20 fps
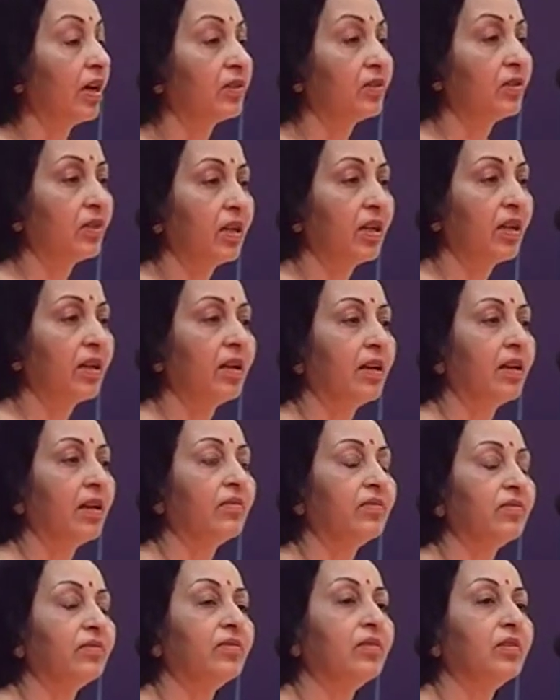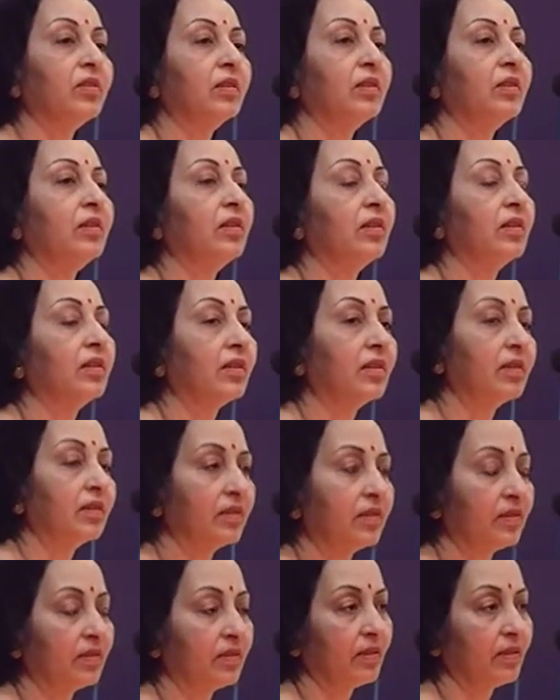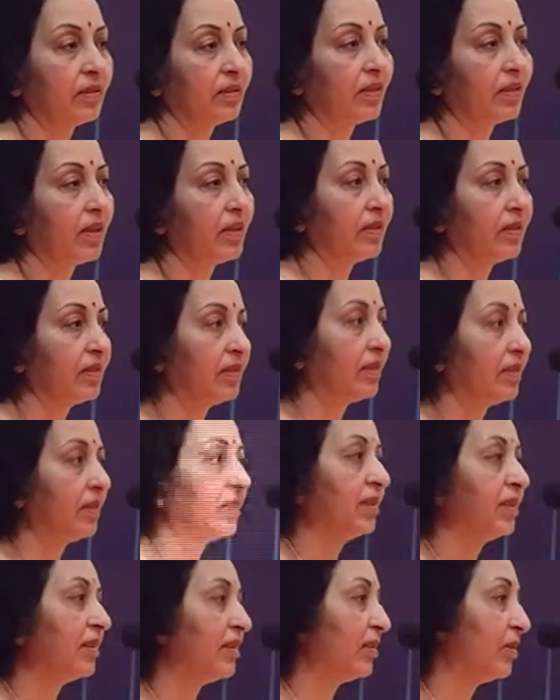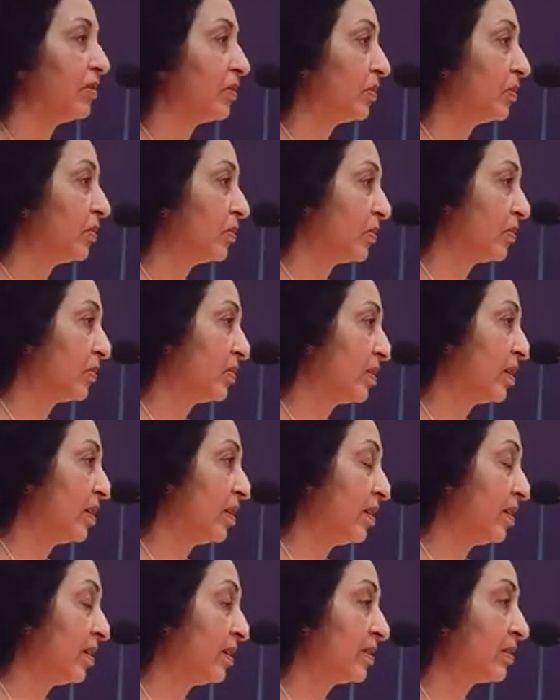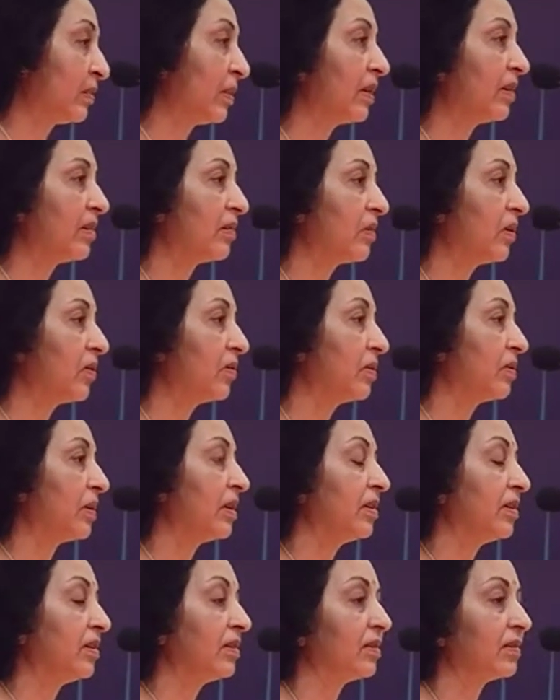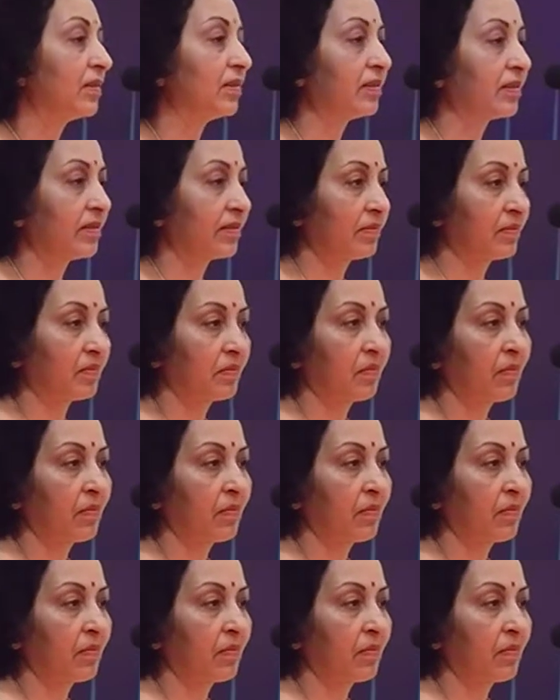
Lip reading: actually I left India in 1982 and I spent about 20 years